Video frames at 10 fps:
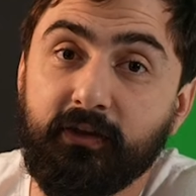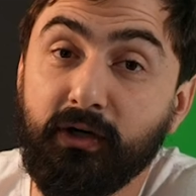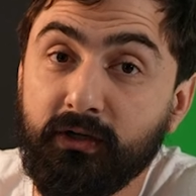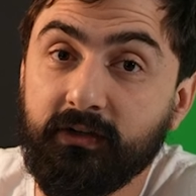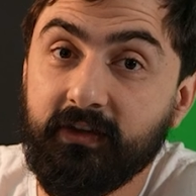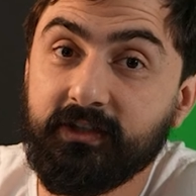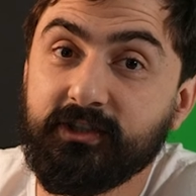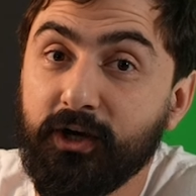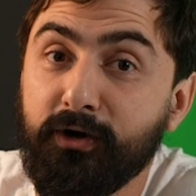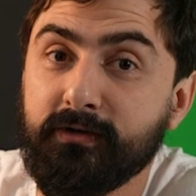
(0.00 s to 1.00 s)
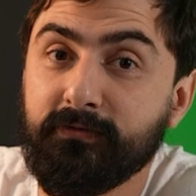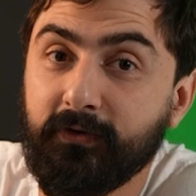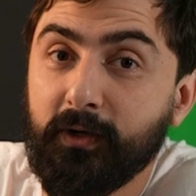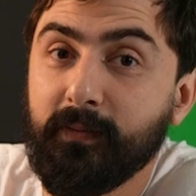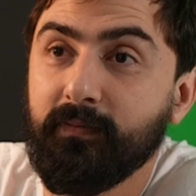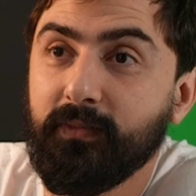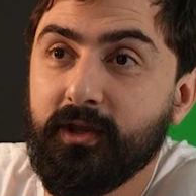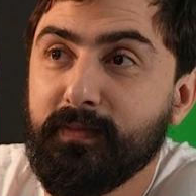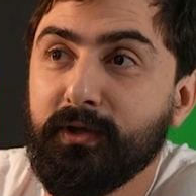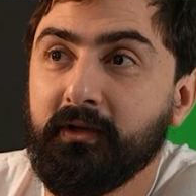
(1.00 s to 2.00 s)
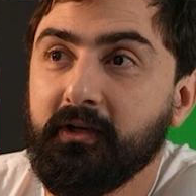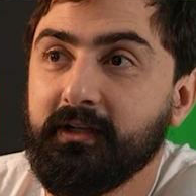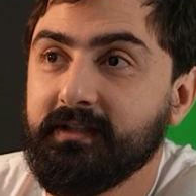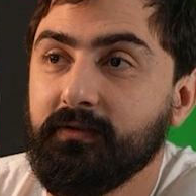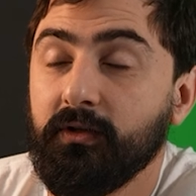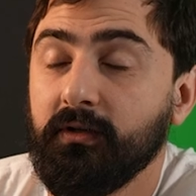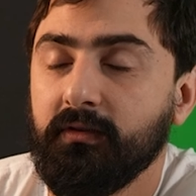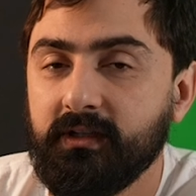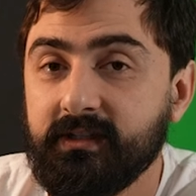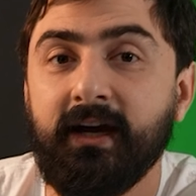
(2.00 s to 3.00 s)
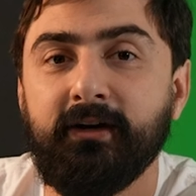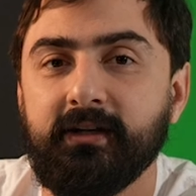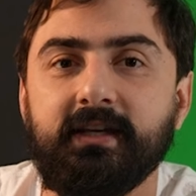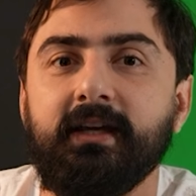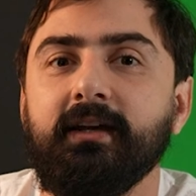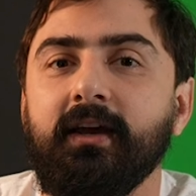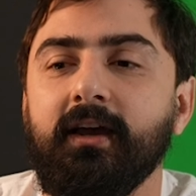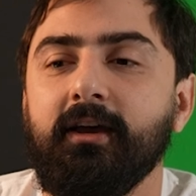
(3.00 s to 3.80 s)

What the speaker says: that all of this started from the ability to the desire to take